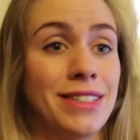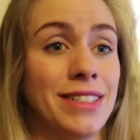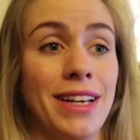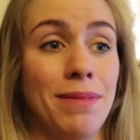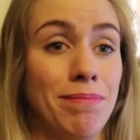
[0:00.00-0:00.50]

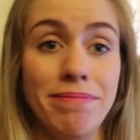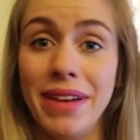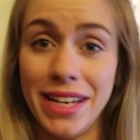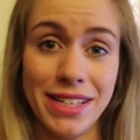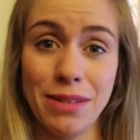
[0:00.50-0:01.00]
to
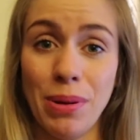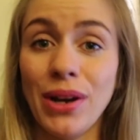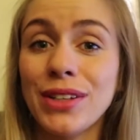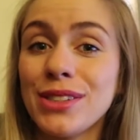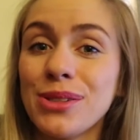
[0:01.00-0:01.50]
make his
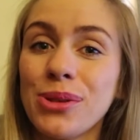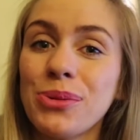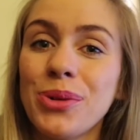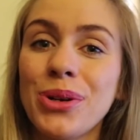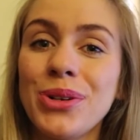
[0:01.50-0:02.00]
appearance into
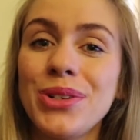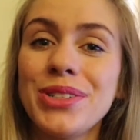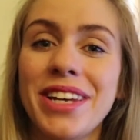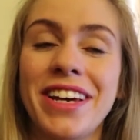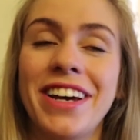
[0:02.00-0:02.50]
the
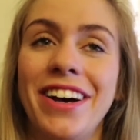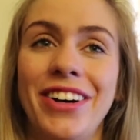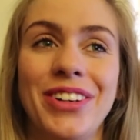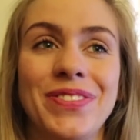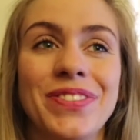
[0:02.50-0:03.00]
world.
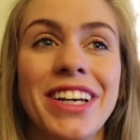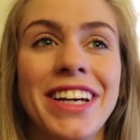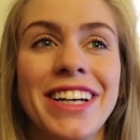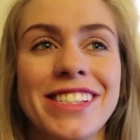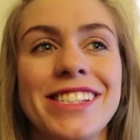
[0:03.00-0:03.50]

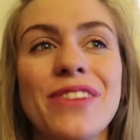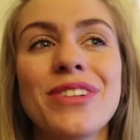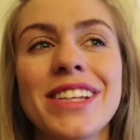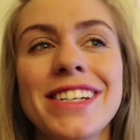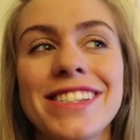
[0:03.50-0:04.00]
It's definitely a